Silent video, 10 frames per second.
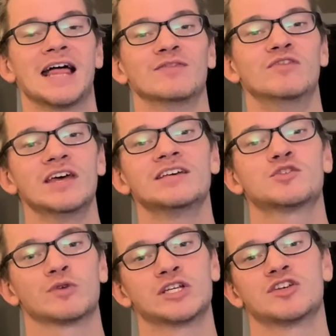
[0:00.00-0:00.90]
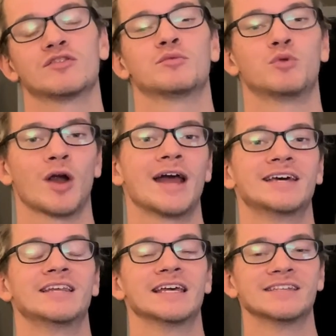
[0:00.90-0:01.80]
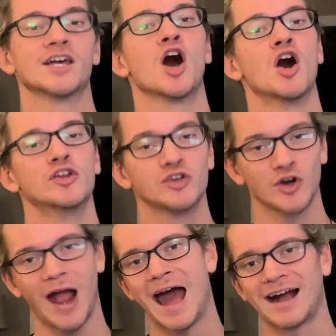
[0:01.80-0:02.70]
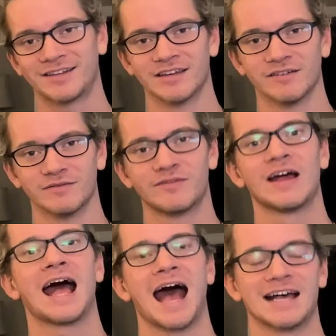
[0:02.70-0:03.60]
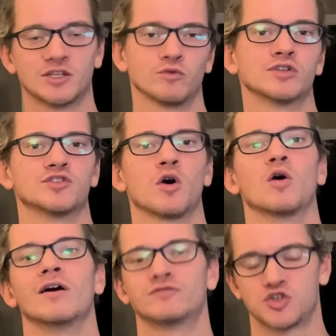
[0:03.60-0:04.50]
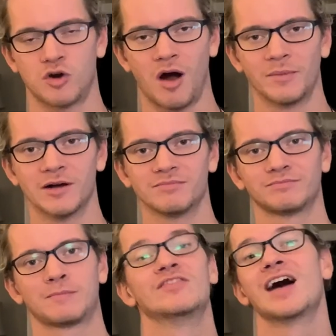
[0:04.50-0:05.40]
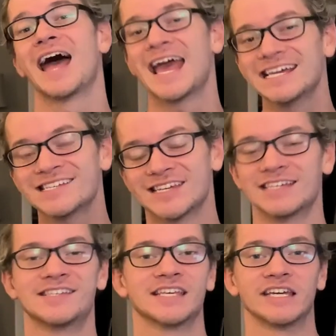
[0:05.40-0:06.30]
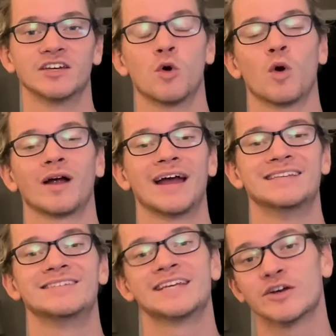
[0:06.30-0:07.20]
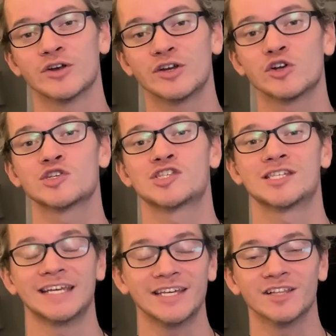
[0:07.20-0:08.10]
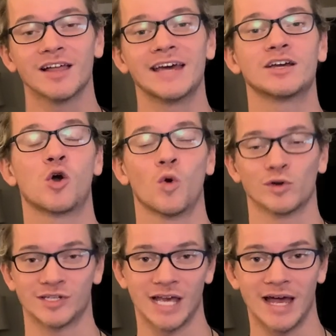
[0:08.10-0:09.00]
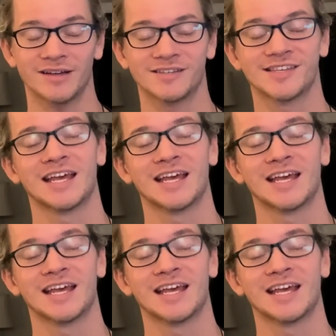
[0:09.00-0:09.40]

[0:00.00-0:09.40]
This region of the brain is underactive as a result of trauma. The ACC, or anterior cingulate cortex,